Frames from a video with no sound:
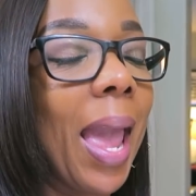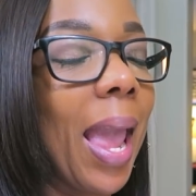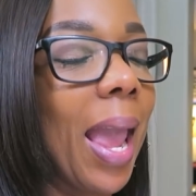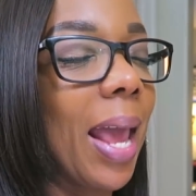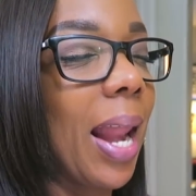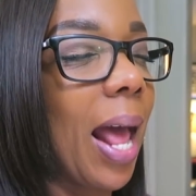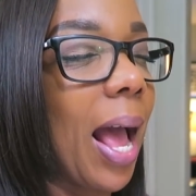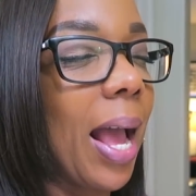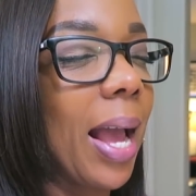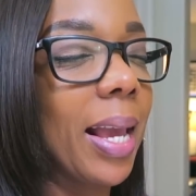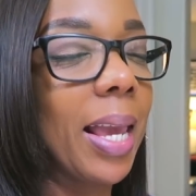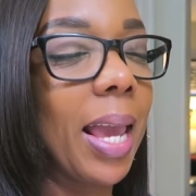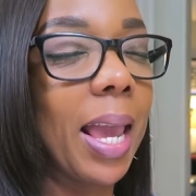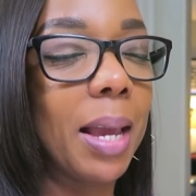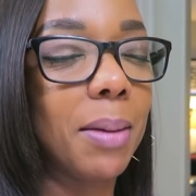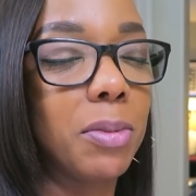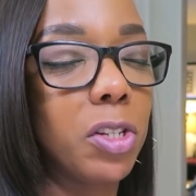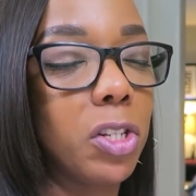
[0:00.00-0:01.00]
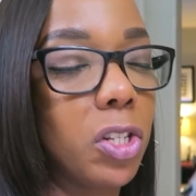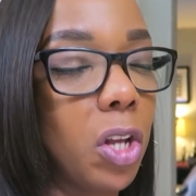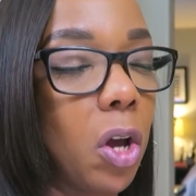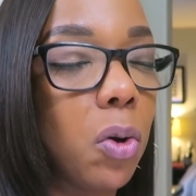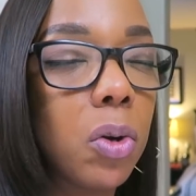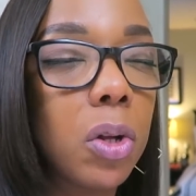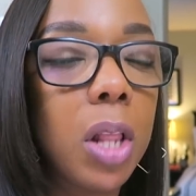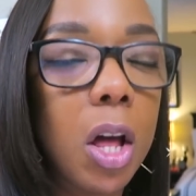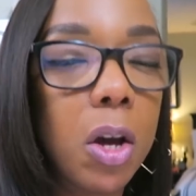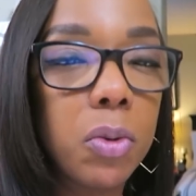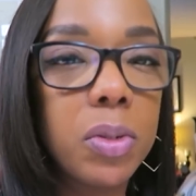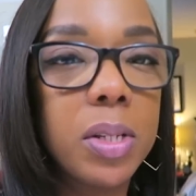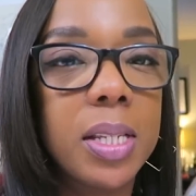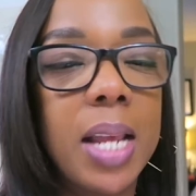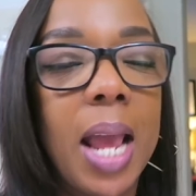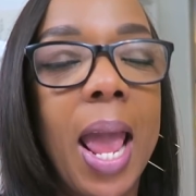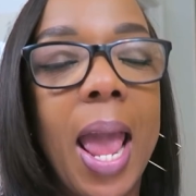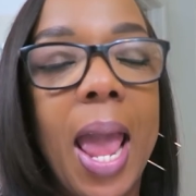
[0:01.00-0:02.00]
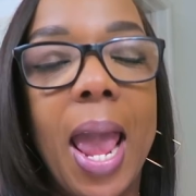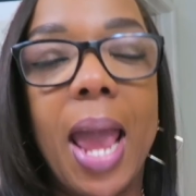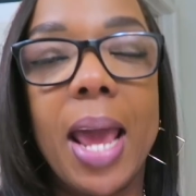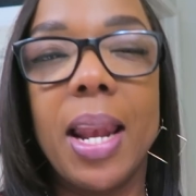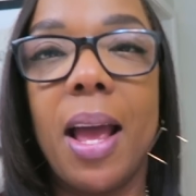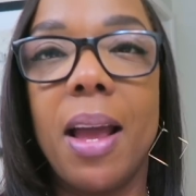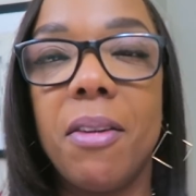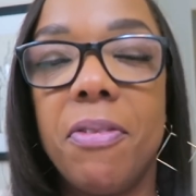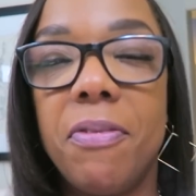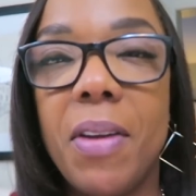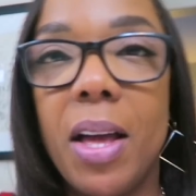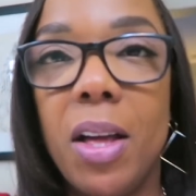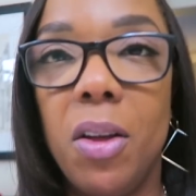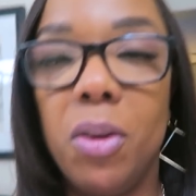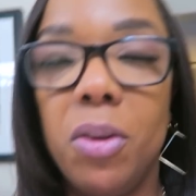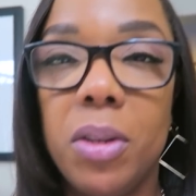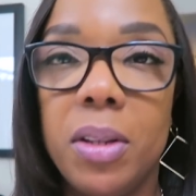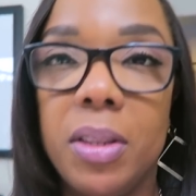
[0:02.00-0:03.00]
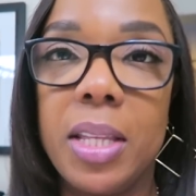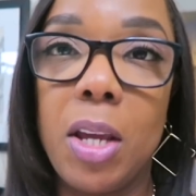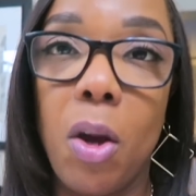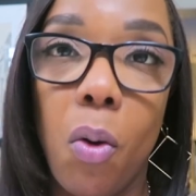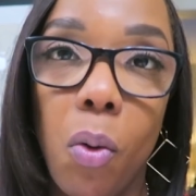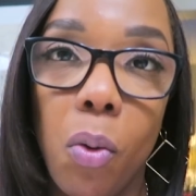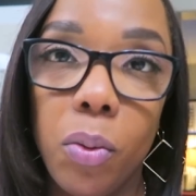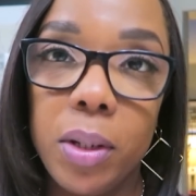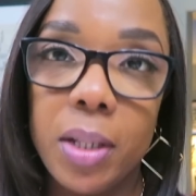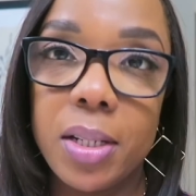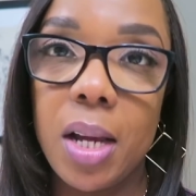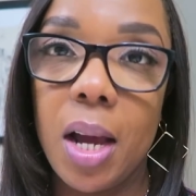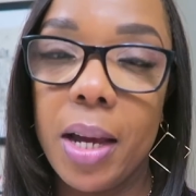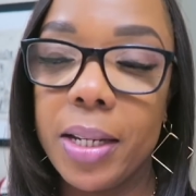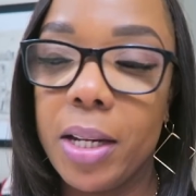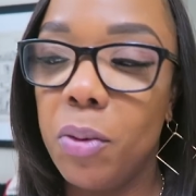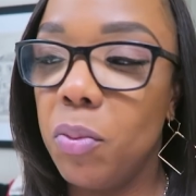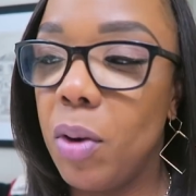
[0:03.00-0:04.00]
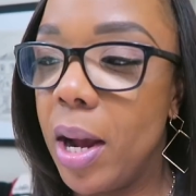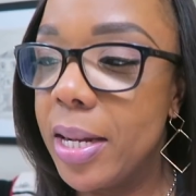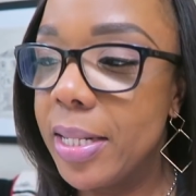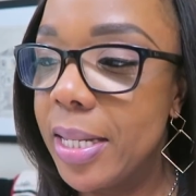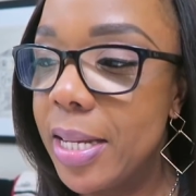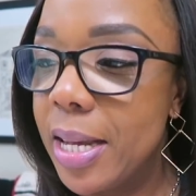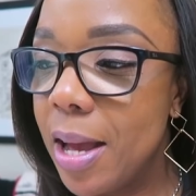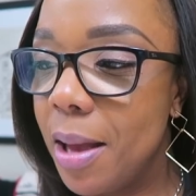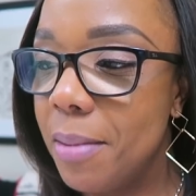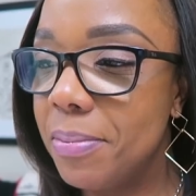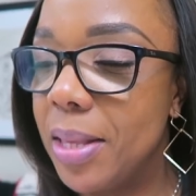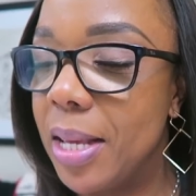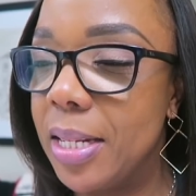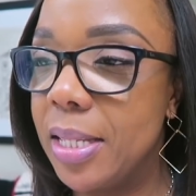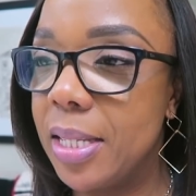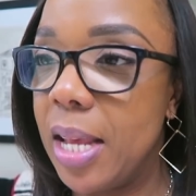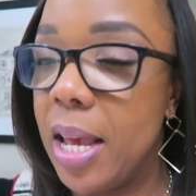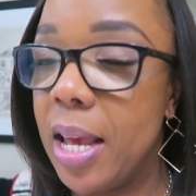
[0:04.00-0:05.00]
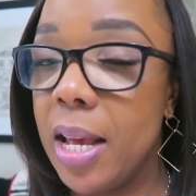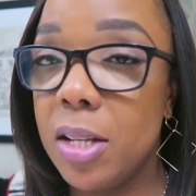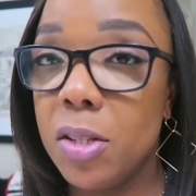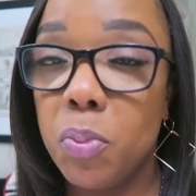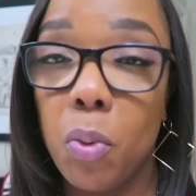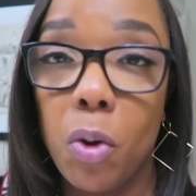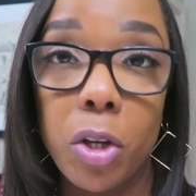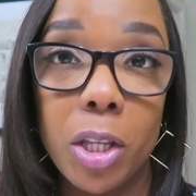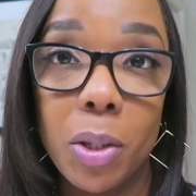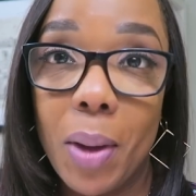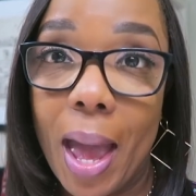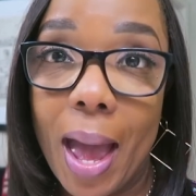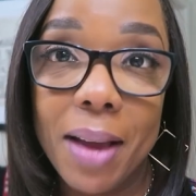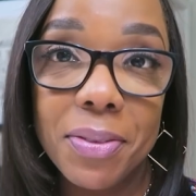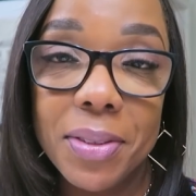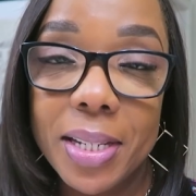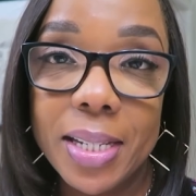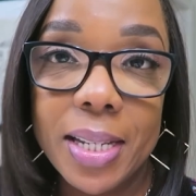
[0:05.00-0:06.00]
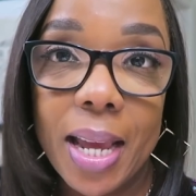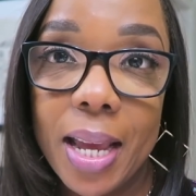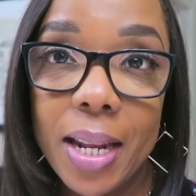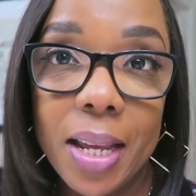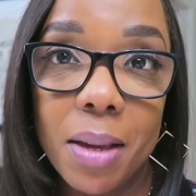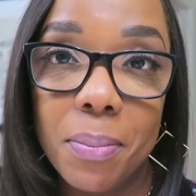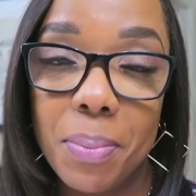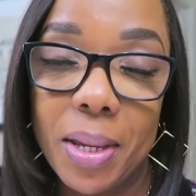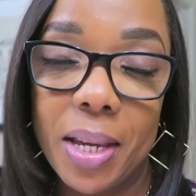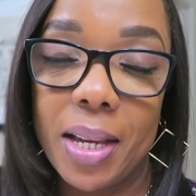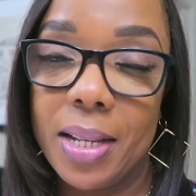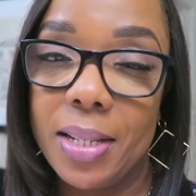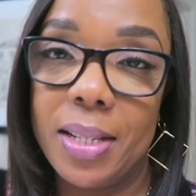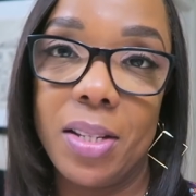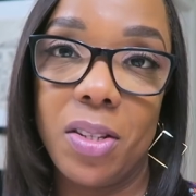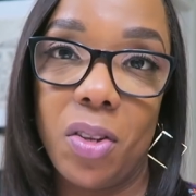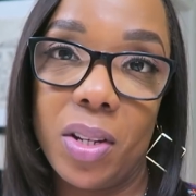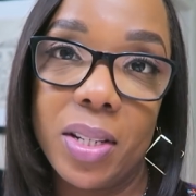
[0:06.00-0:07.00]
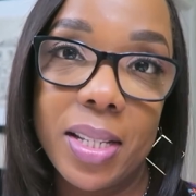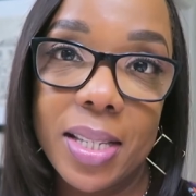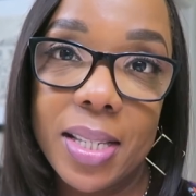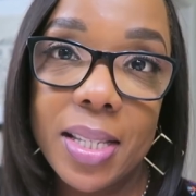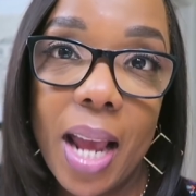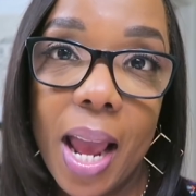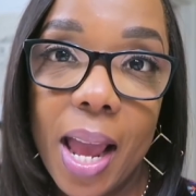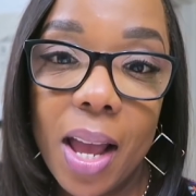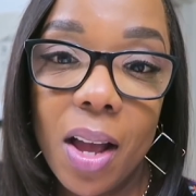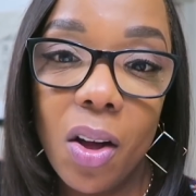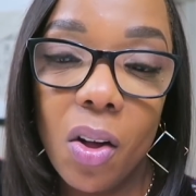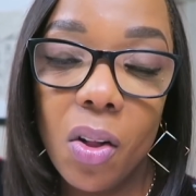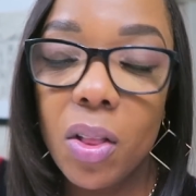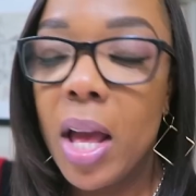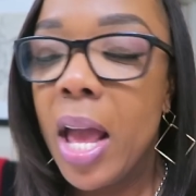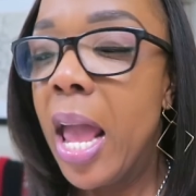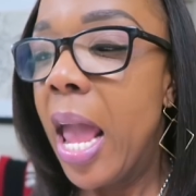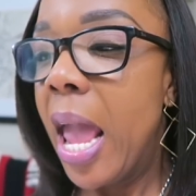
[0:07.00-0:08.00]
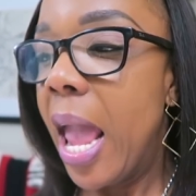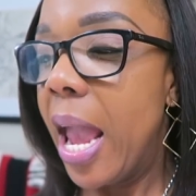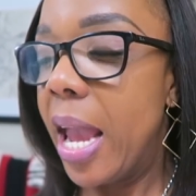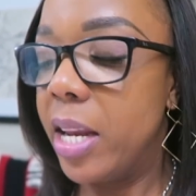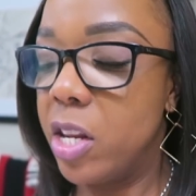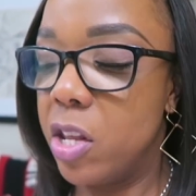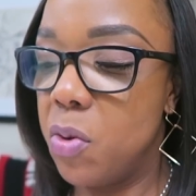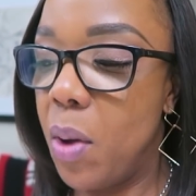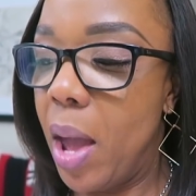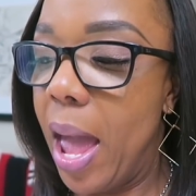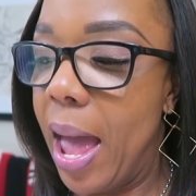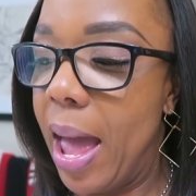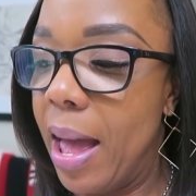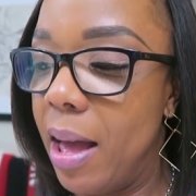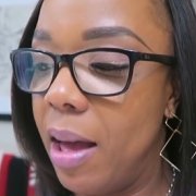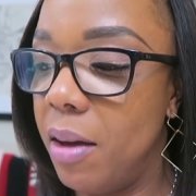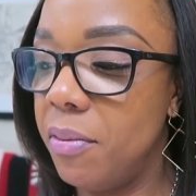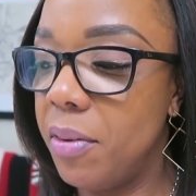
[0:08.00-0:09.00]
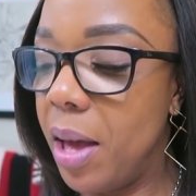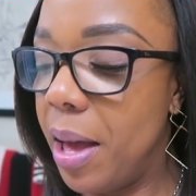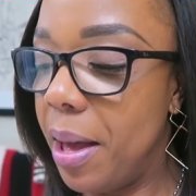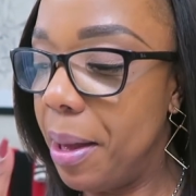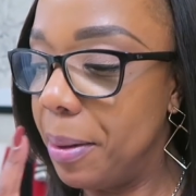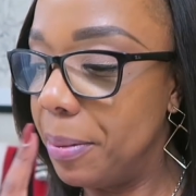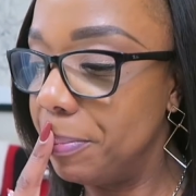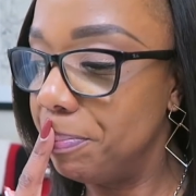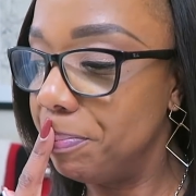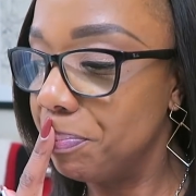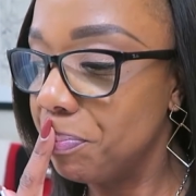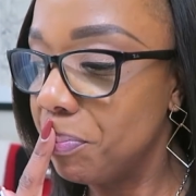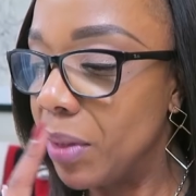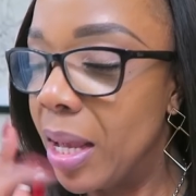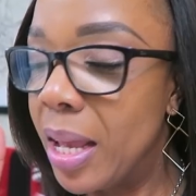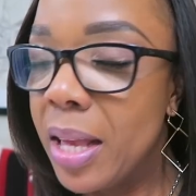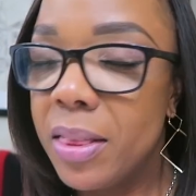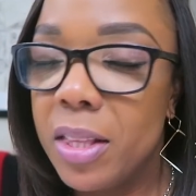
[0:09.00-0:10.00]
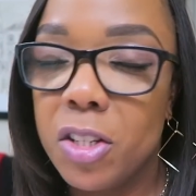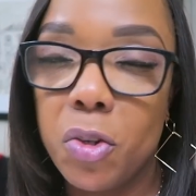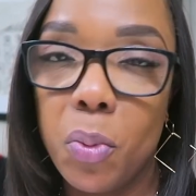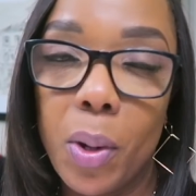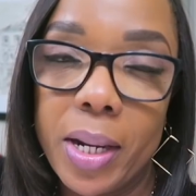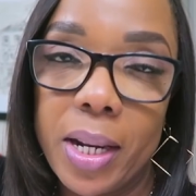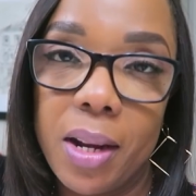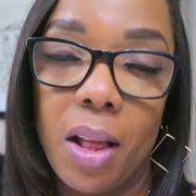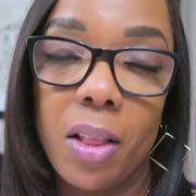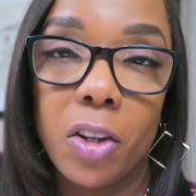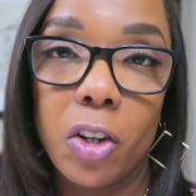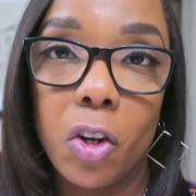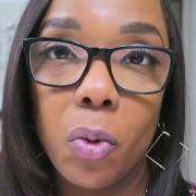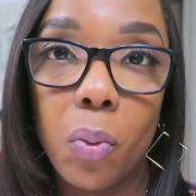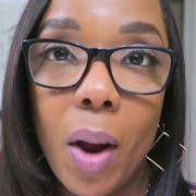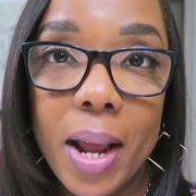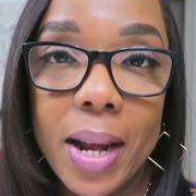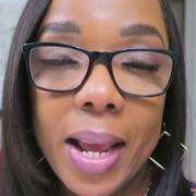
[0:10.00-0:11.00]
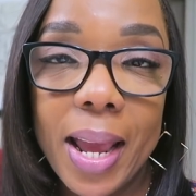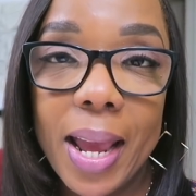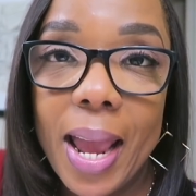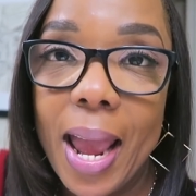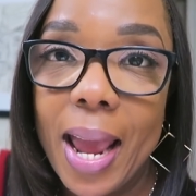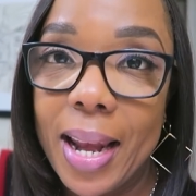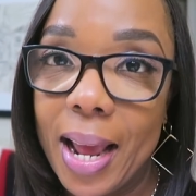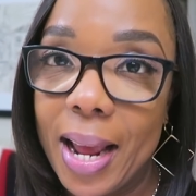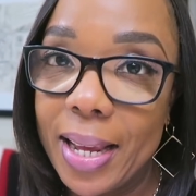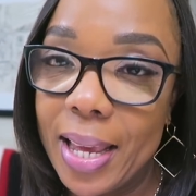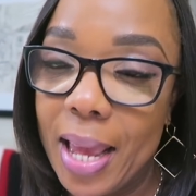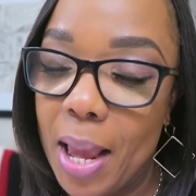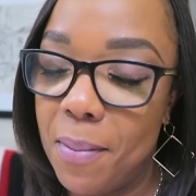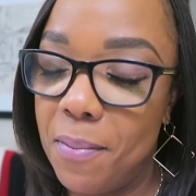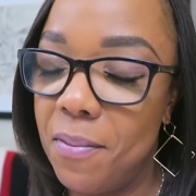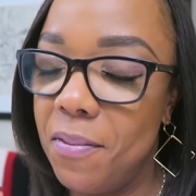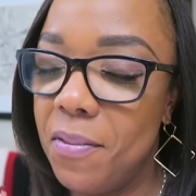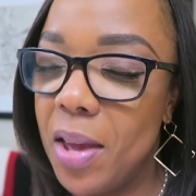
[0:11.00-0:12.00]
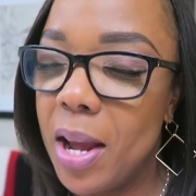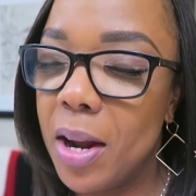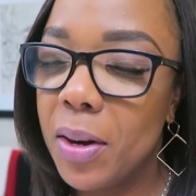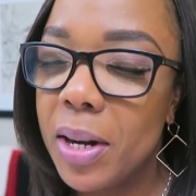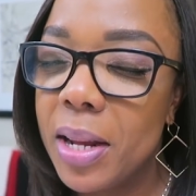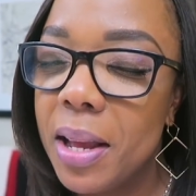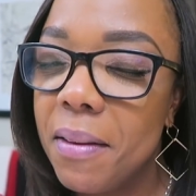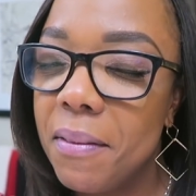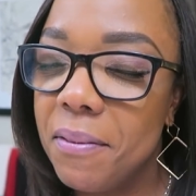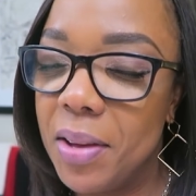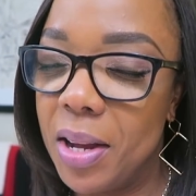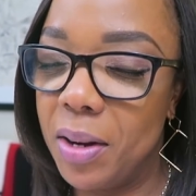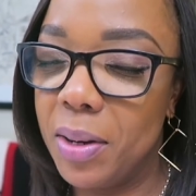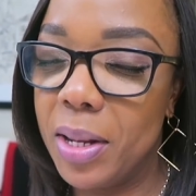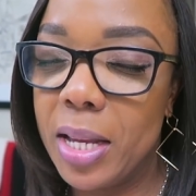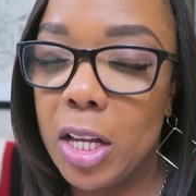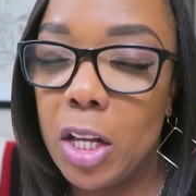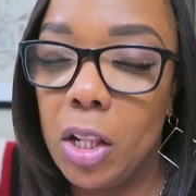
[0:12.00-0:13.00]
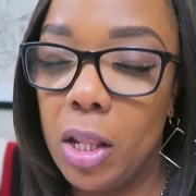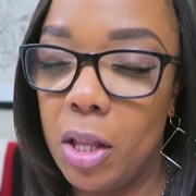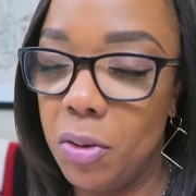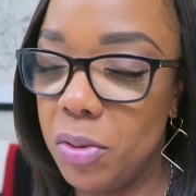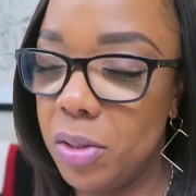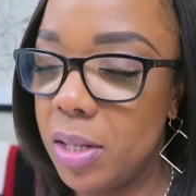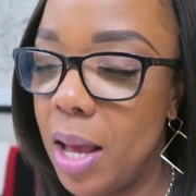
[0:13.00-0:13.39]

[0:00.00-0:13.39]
And I came so close, and I felt the old LaTawnya rising up that says, well, you have to get it because it's on sale and you have the $20 credit. And I came very, very close.